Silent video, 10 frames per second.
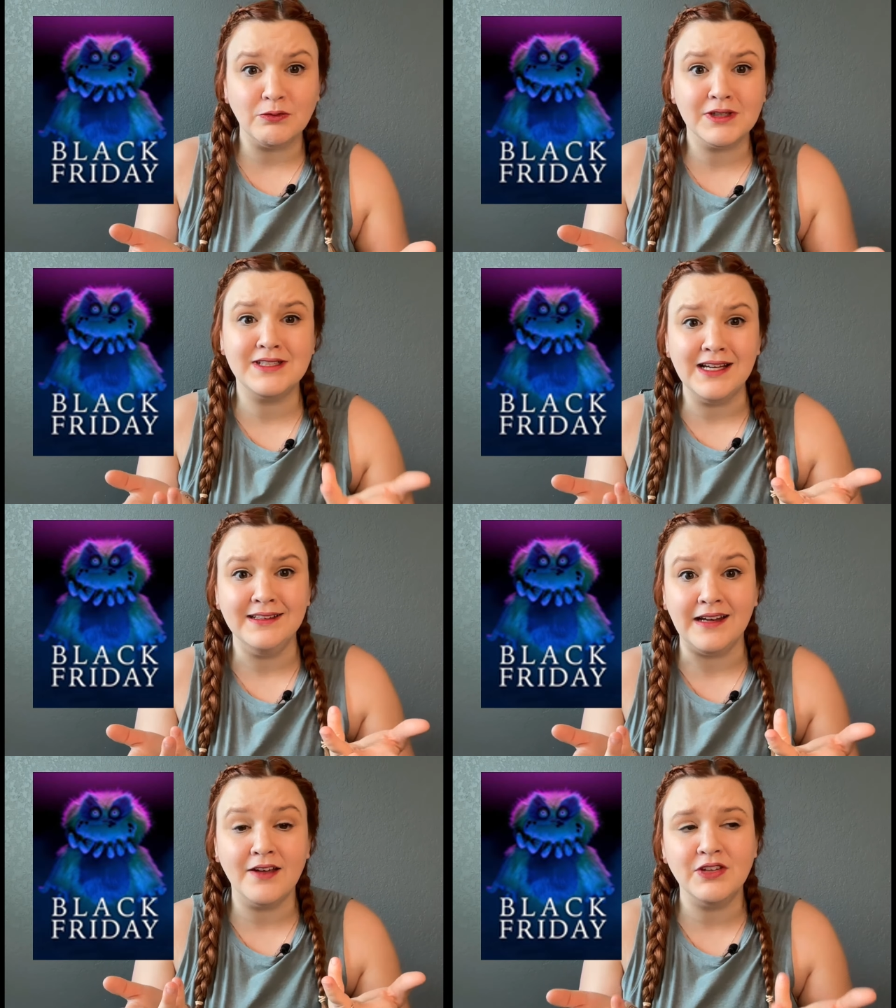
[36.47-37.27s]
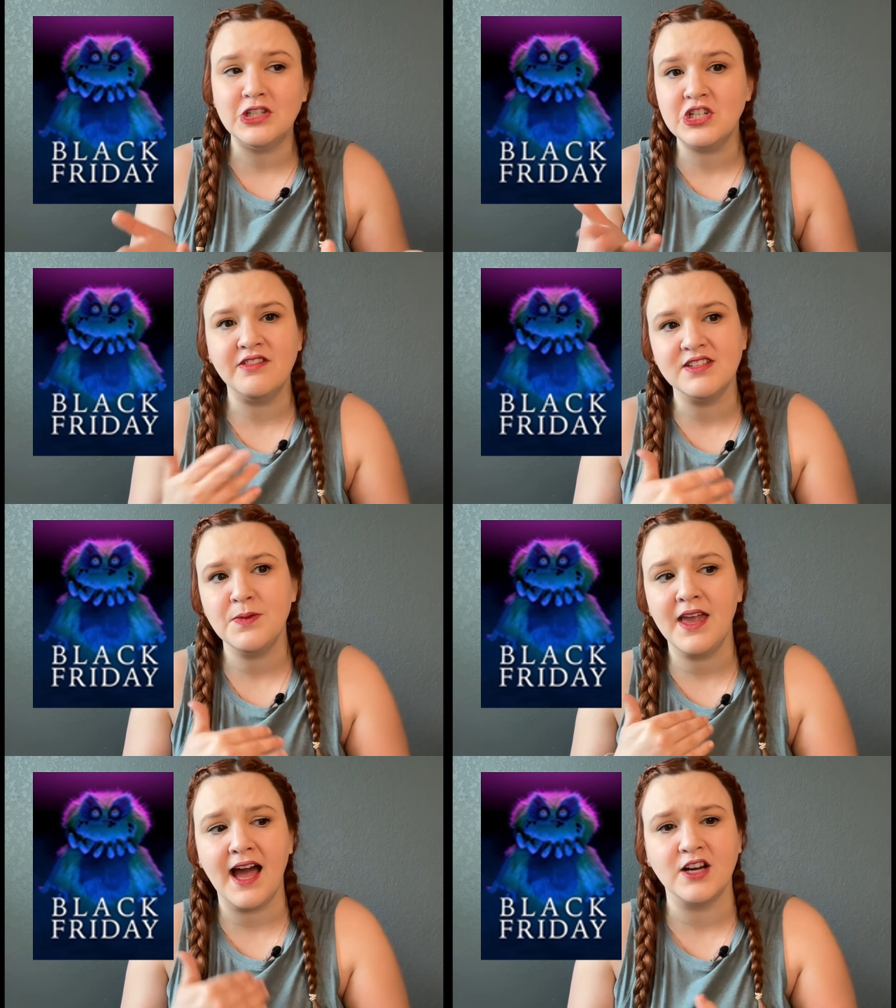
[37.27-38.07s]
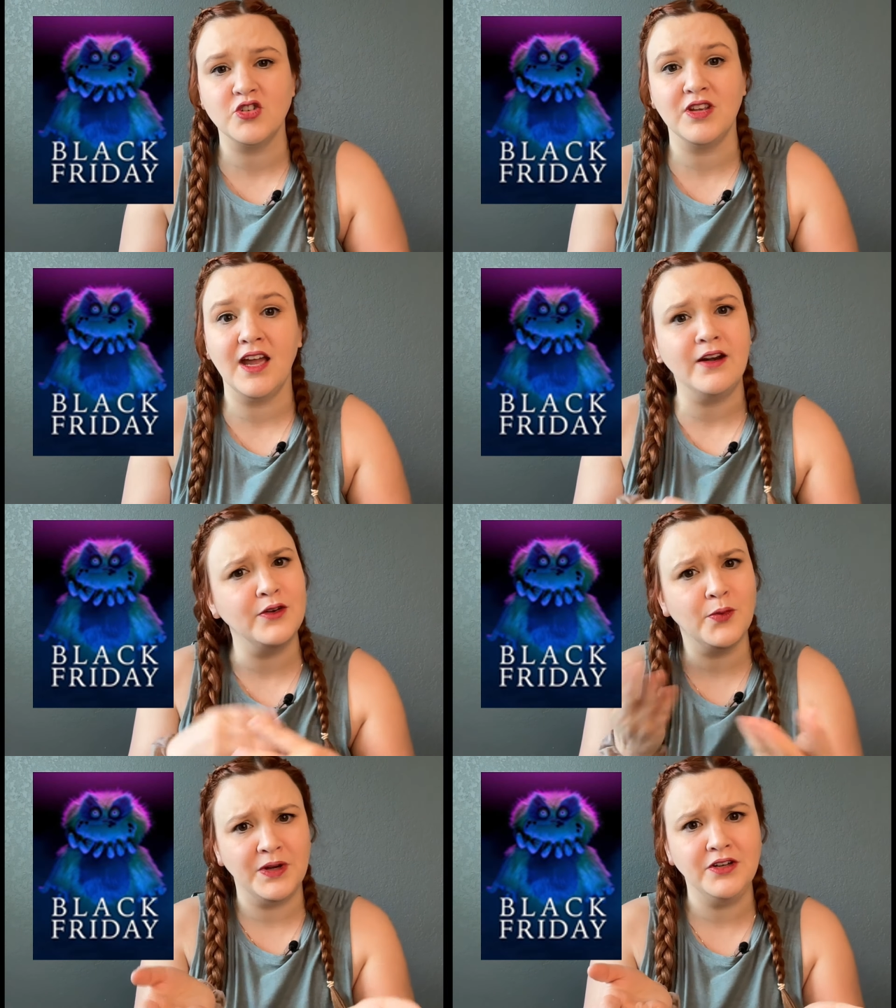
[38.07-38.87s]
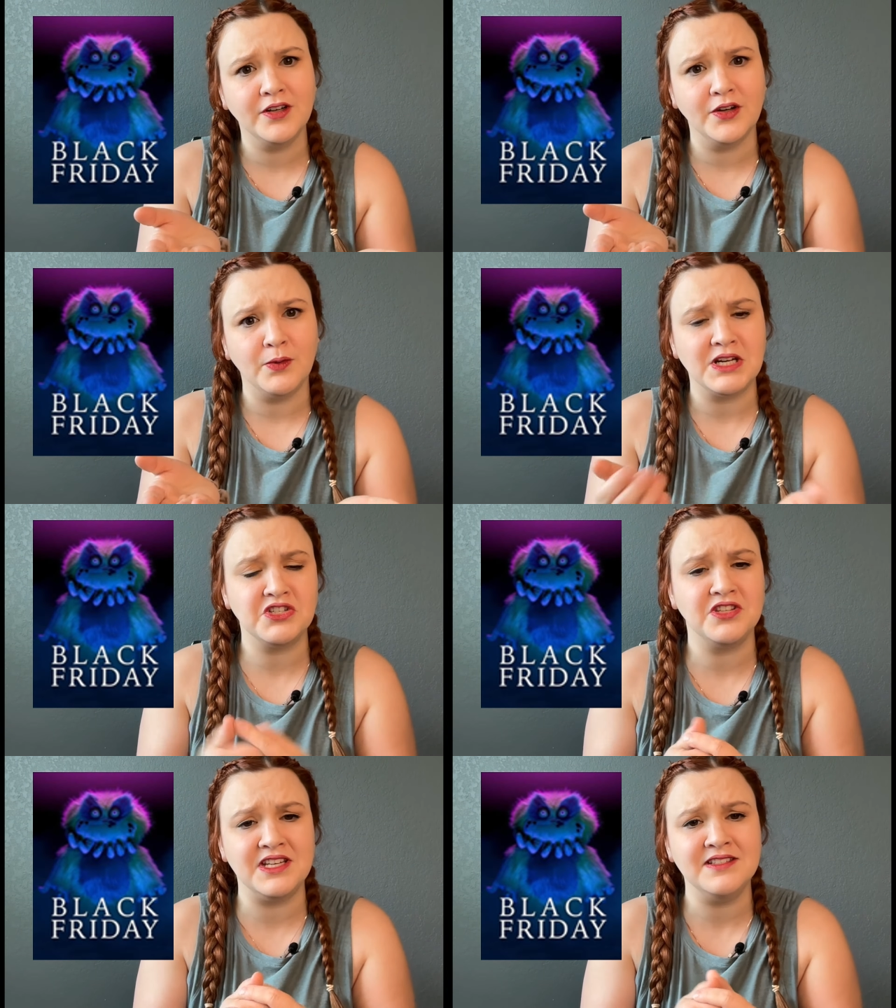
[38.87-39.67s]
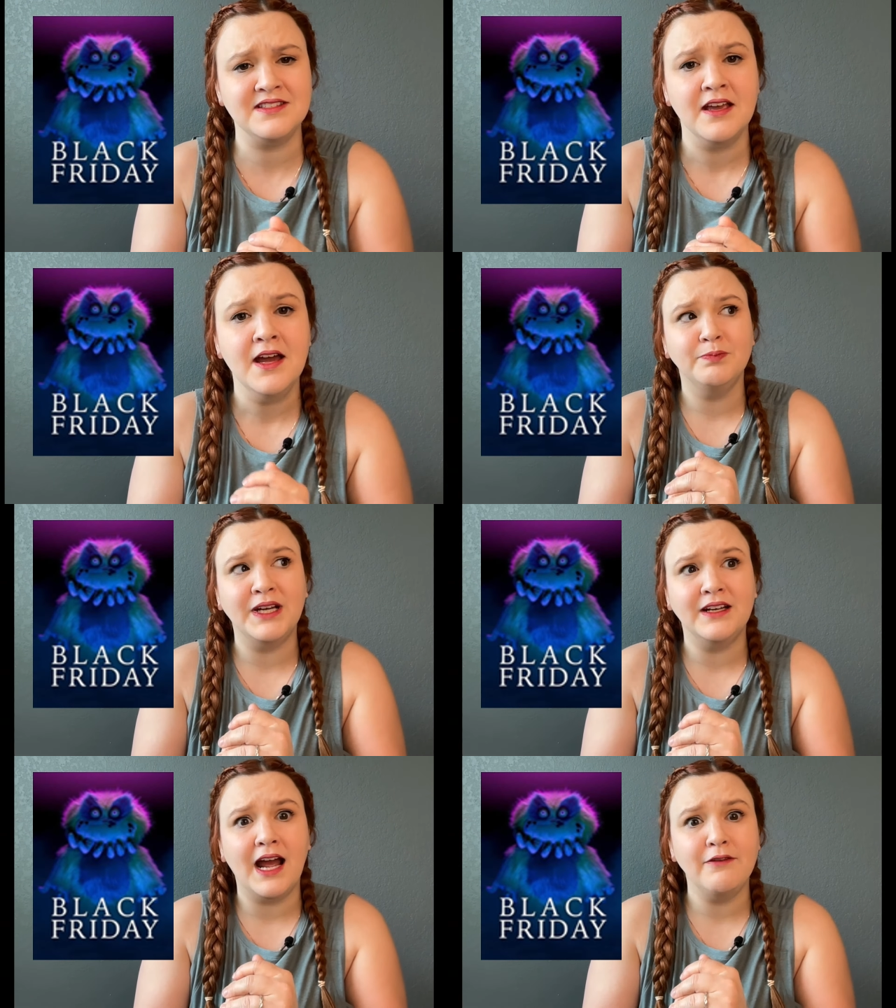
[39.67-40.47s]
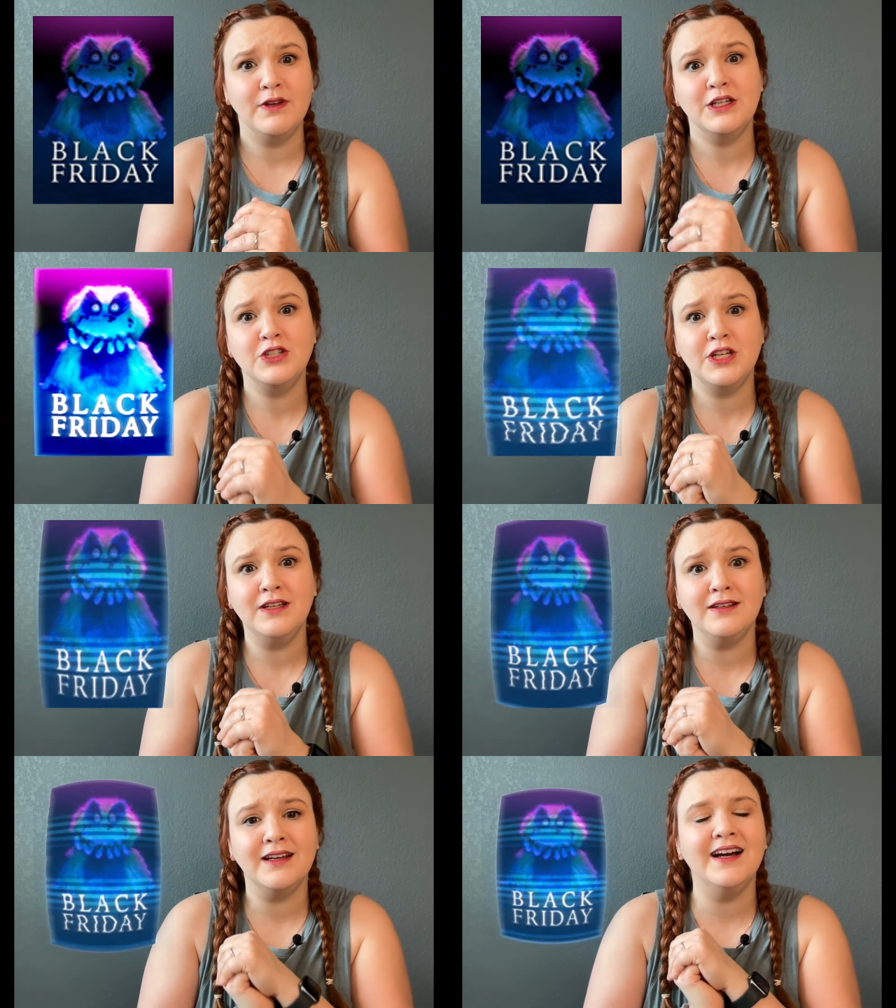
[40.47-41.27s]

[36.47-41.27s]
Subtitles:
We're done. I finished it this week, actually. I don't know when you're going to watch this, but I finished it.